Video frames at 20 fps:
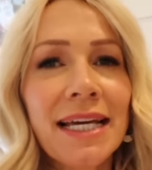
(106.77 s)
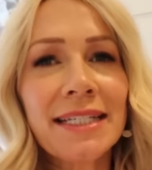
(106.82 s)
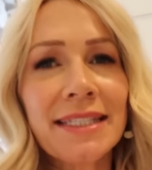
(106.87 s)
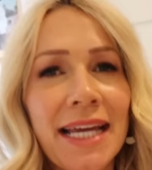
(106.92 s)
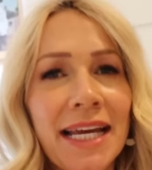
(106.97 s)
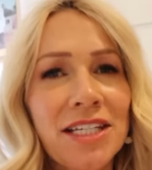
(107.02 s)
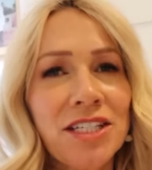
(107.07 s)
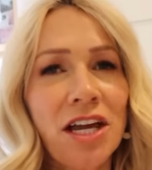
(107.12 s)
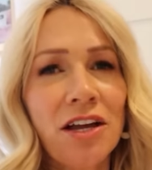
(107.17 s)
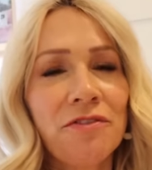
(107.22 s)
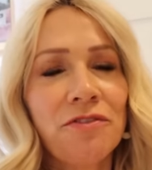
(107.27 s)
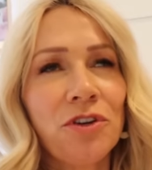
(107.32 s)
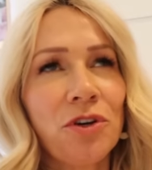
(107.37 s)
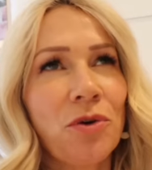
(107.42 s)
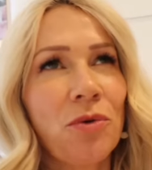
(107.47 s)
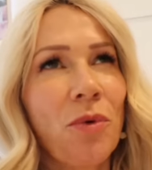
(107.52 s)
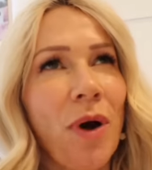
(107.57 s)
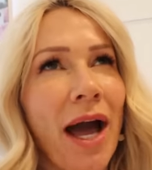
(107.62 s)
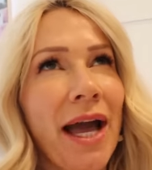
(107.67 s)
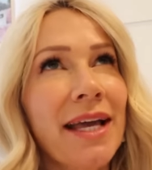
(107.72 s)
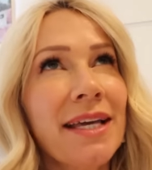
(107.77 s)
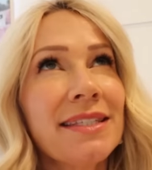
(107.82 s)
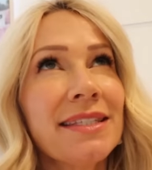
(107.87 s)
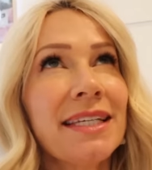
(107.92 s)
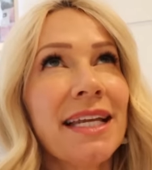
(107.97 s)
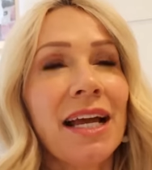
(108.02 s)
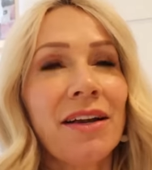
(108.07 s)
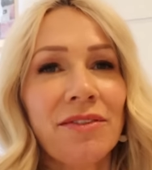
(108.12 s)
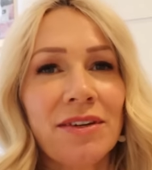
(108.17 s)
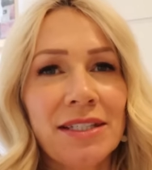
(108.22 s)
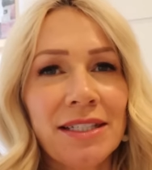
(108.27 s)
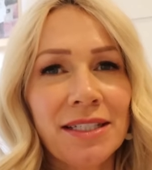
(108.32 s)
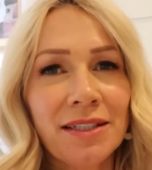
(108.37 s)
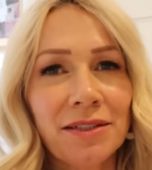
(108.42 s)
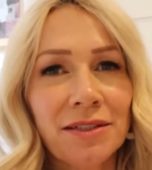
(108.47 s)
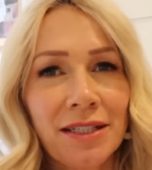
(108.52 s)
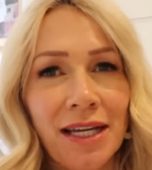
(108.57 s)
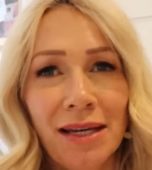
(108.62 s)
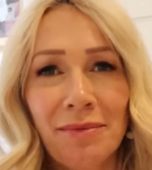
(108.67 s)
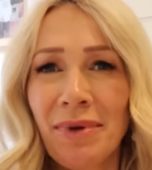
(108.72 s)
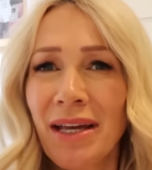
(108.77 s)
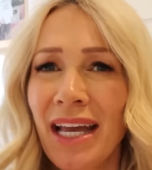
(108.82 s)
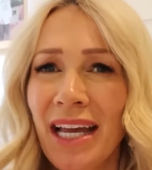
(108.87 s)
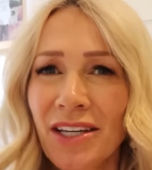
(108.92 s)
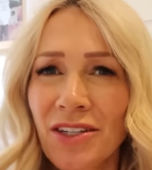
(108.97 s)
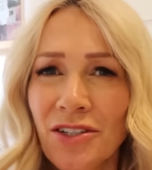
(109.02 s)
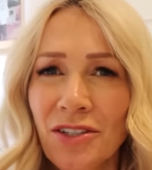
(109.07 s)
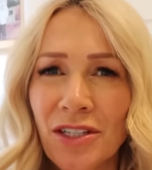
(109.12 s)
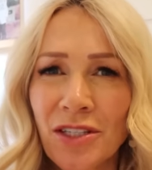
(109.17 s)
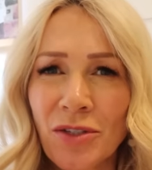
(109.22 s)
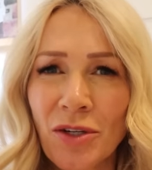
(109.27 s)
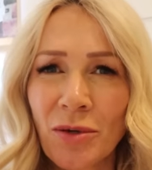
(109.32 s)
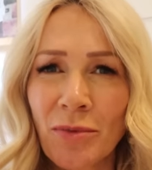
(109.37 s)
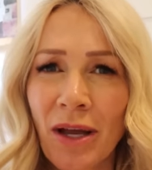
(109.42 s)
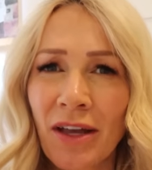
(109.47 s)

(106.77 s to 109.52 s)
like deja vu. Why is it every single time I enter this room,